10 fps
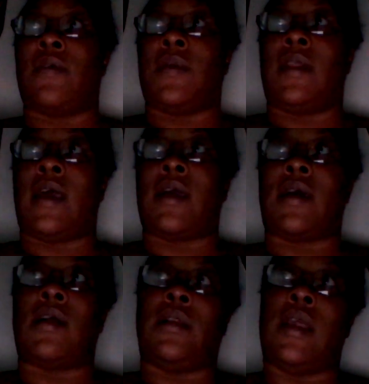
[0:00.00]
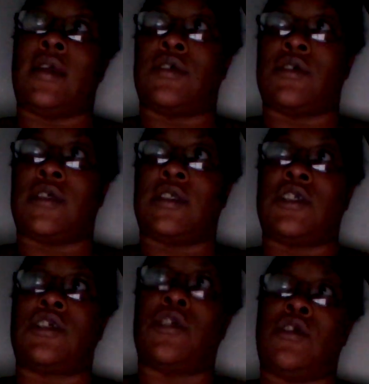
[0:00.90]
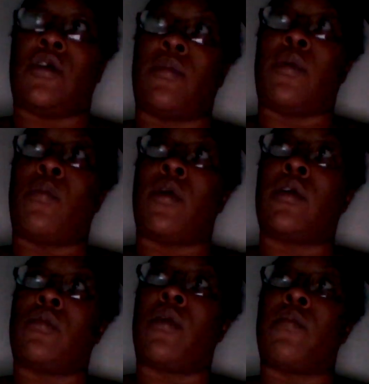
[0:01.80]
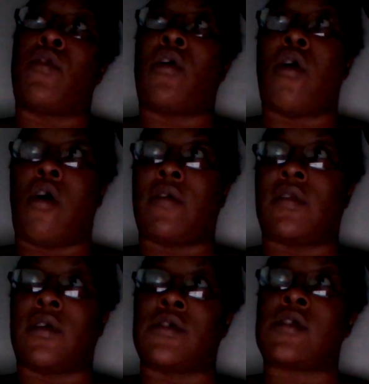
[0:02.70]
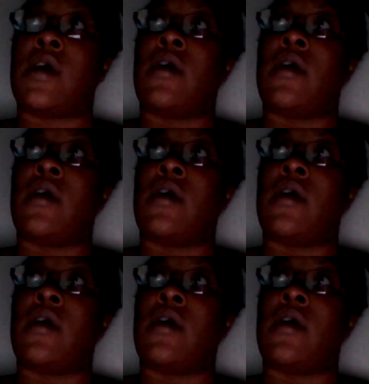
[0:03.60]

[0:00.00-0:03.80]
to be like a collector's edition, you know, where one or more authors